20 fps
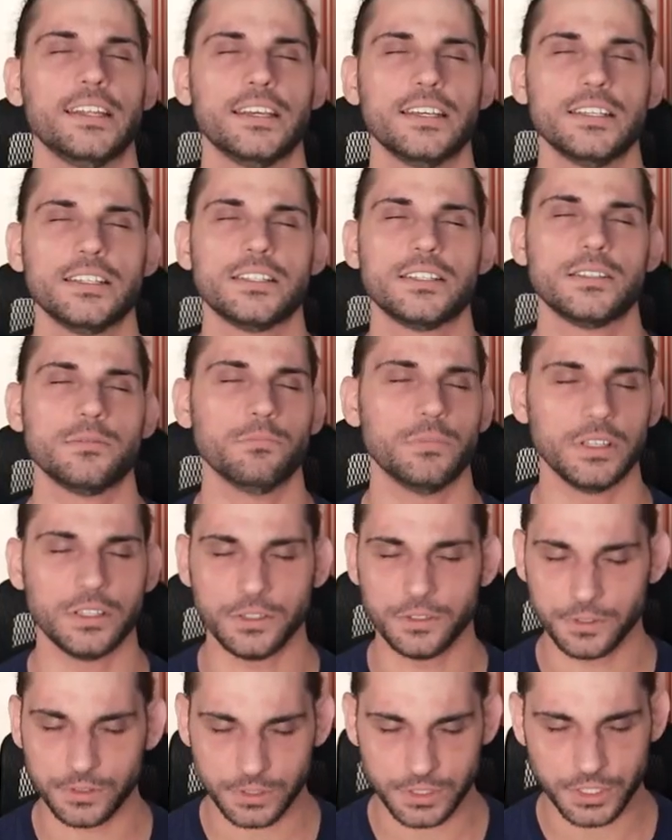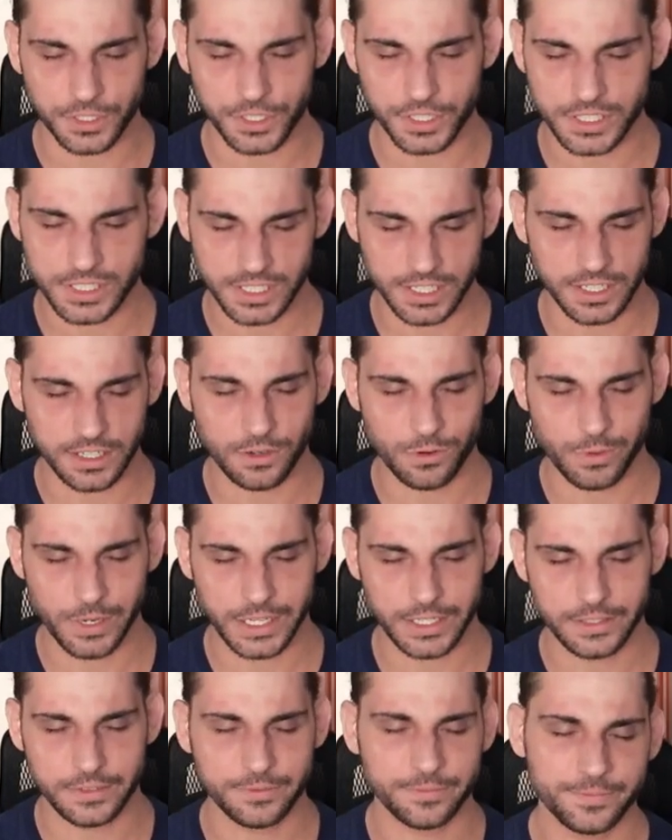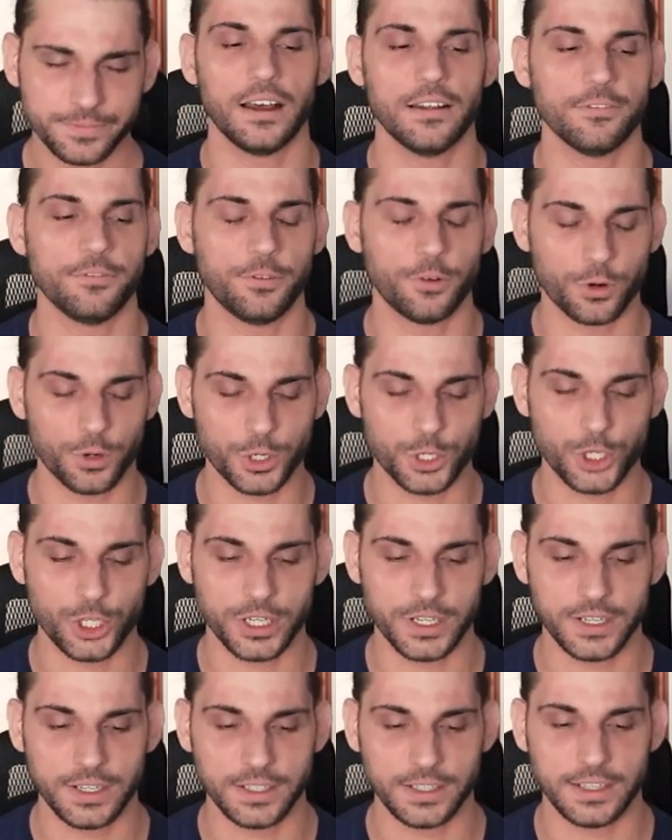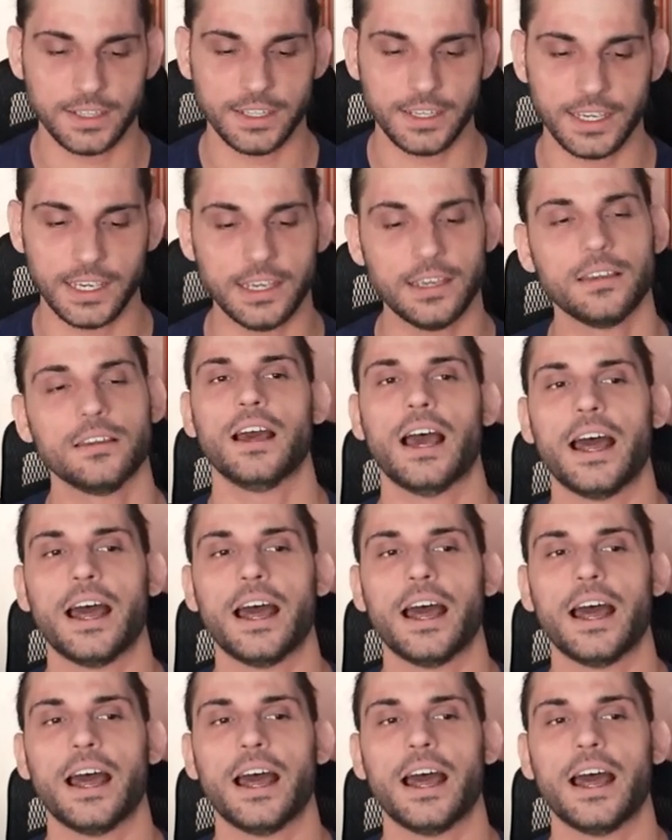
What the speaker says: this, but Gunther is gonna win, unfortunately.